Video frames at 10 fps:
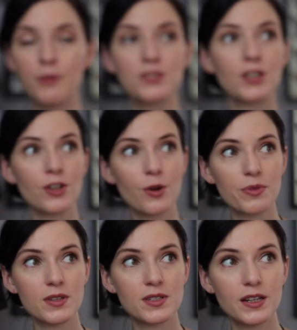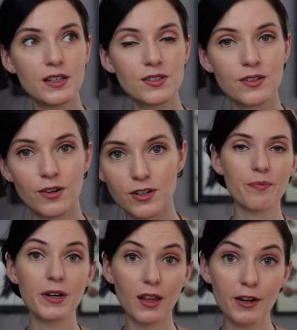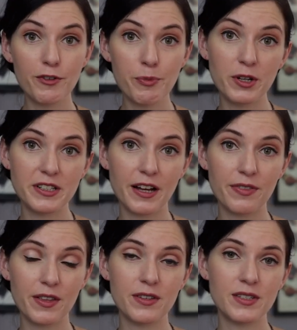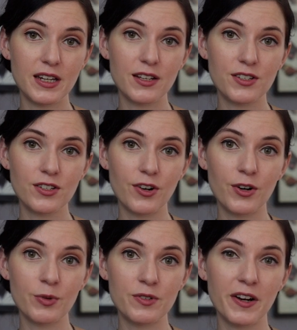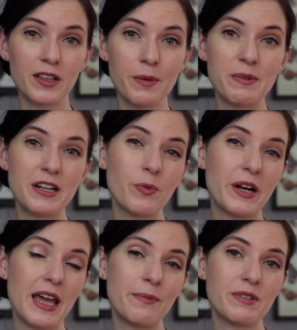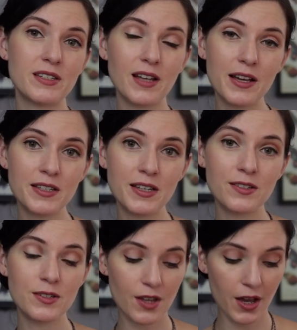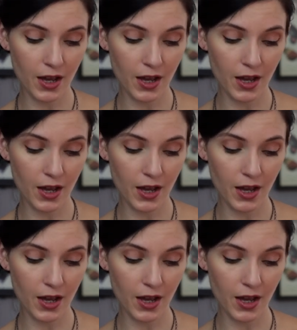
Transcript: I was gonna go with the zinnia skirt, but a lot of you pointed out that the zinnia skirt was very limited when it came to sizes.